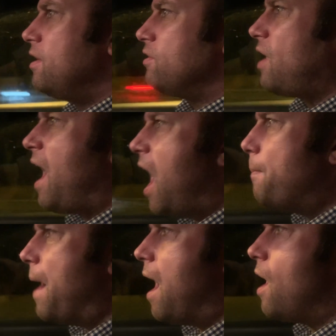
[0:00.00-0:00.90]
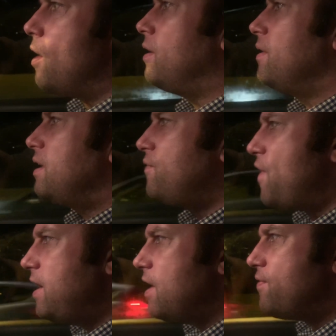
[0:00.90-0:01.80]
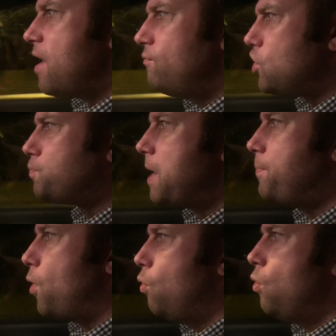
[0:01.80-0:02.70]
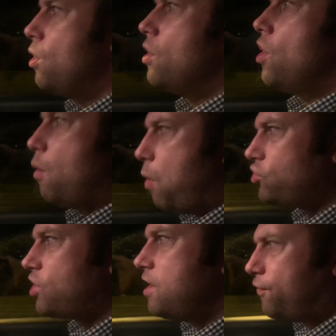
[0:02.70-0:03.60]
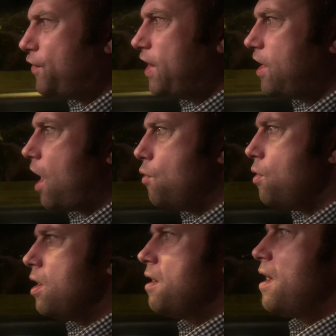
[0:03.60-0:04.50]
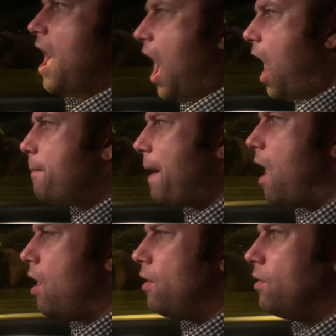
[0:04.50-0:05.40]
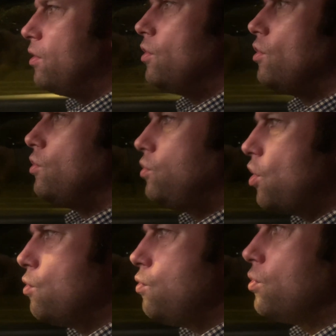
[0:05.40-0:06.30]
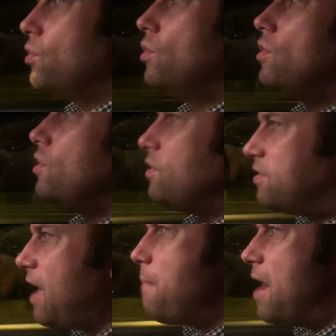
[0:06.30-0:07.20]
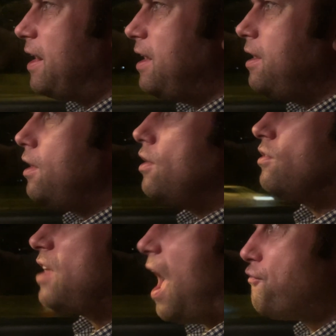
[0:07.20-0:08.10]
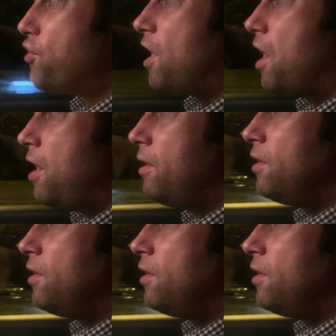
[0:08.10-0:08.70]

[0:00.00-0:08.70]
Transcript: So how about, if any of them rich people are watching this video, how about you send money to Africa,